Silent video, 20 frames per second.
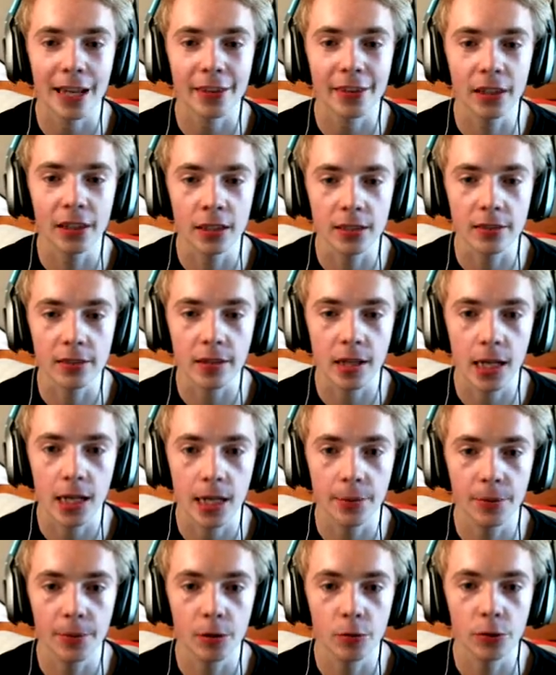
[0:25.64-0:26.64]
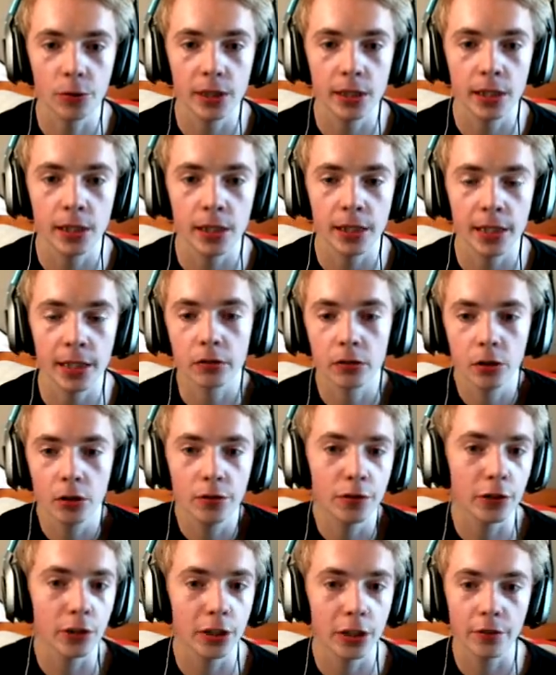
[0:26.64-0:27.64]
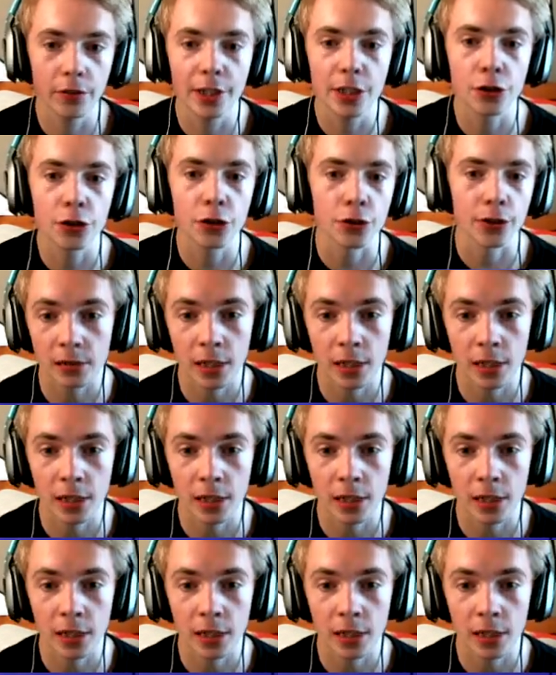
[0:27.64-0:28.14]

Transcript: think it's time we uh, go for an adventure,